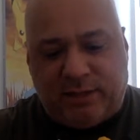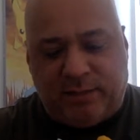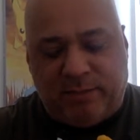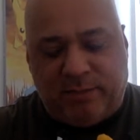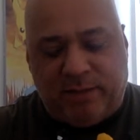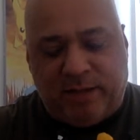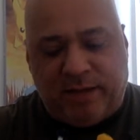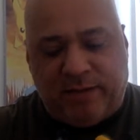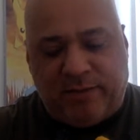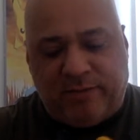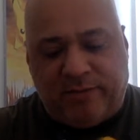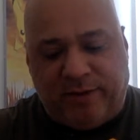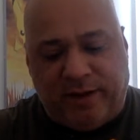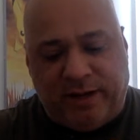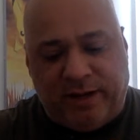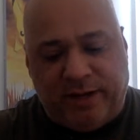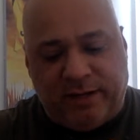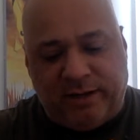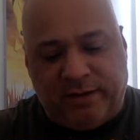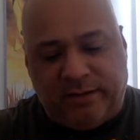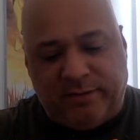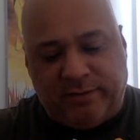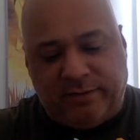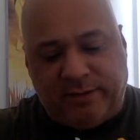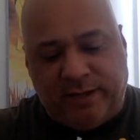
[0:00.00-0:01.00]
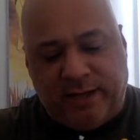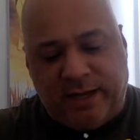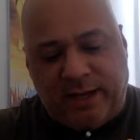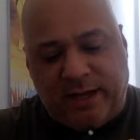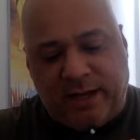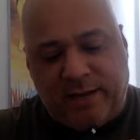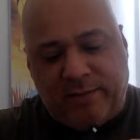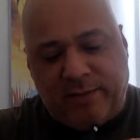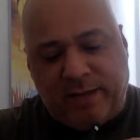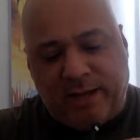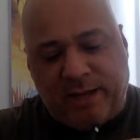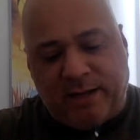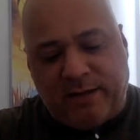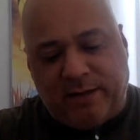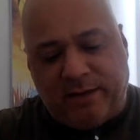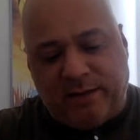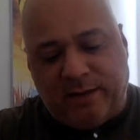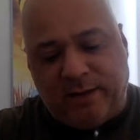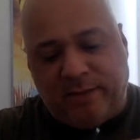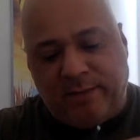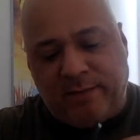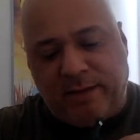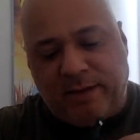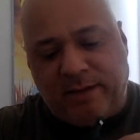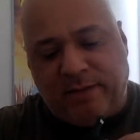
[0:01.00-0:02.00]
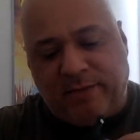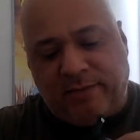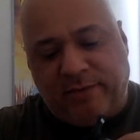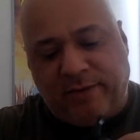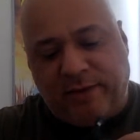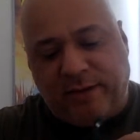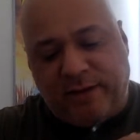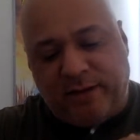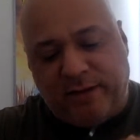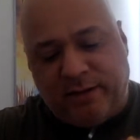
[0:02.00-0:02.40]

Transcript: I'm not a fan of. Yeah, I'm not a fan.